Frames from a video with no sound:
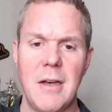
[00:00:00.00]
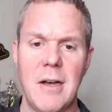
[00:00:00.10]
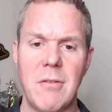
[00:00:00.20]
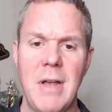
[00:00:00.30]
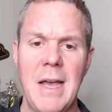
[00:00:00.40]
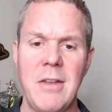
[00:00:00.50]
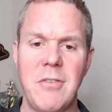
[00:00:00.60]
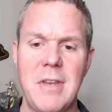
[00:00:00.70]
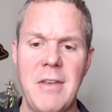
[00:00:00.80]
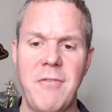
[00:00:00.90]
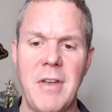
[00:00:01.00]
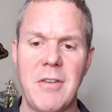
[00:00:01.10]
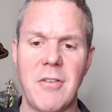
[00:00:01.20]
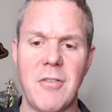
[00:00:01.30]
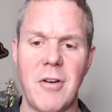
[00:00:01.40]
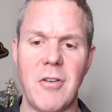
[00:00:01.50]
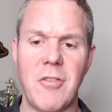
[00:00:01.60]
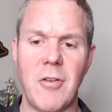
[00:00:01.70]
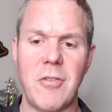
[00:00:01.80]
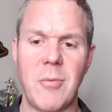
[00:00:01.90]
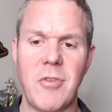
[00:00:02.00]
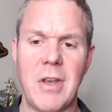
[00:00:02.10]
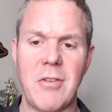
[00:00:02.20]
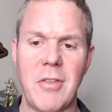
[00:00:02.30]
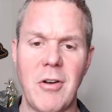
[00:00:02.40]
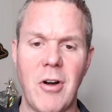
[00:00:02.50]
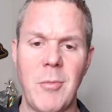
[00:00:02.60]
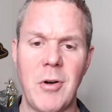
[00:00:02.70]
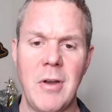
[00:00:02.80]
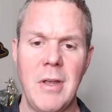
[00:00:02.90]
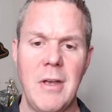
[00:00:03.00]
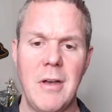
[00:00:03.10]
Uh, Lions defense is starting to show some chinks in the armor.